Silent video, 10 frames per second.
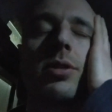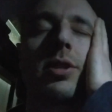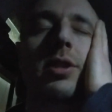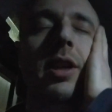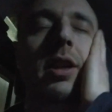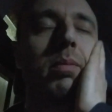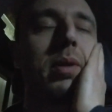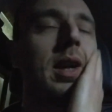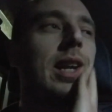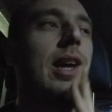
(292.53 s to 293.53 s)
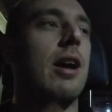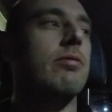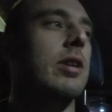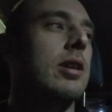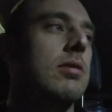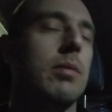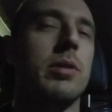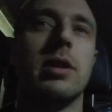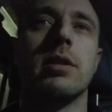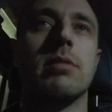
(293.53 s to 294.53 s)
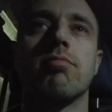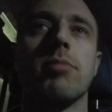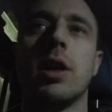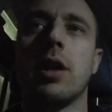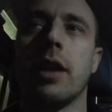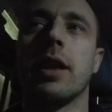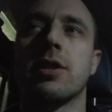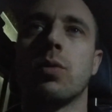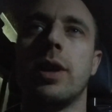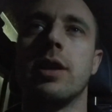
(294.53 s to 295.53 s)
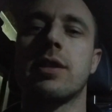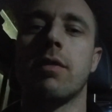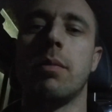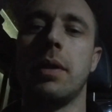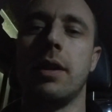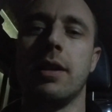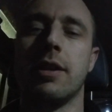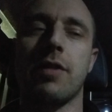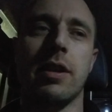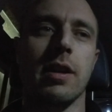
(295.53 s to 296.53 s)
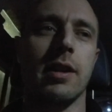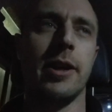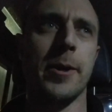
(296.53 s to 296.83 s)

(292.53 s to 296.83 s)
was just completely unreal. I mean, I think that's the windiest I've ever been in a Defender.